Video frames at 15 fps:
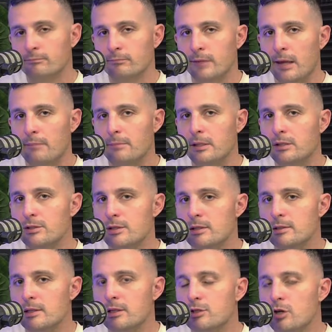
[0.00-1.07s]
Then because
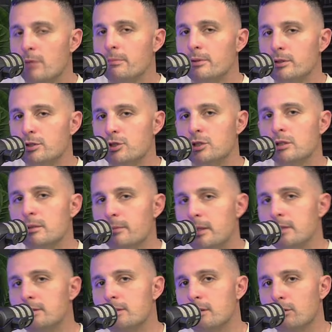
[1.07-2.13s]
there's less competition, it
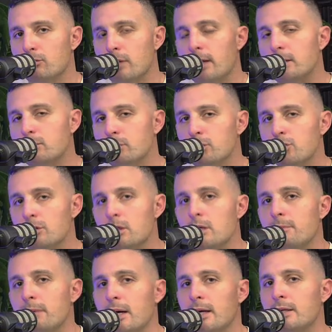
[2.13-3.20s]
means that the rate in which you need
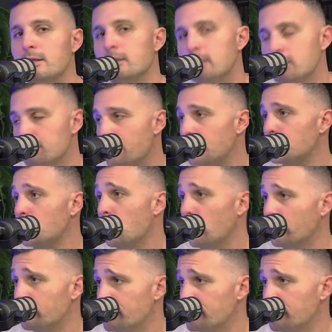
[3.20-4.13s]
to pay is much higher